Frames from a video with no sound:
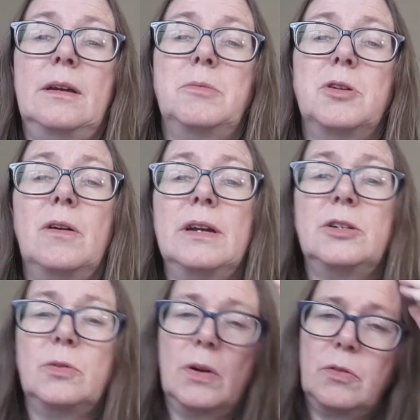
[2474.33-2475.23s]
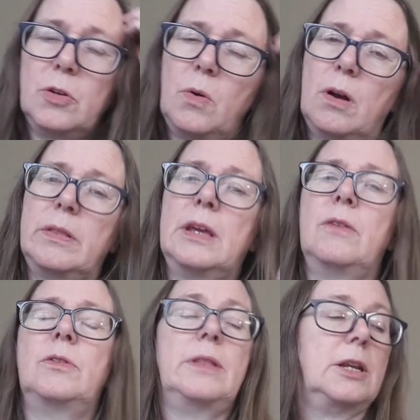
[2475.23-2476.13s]
I'm sorry to whoever you are that
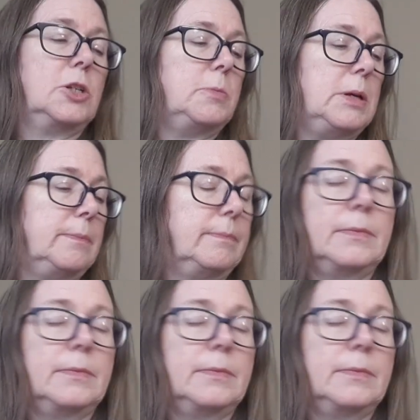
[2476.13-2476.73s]
gifted that to me.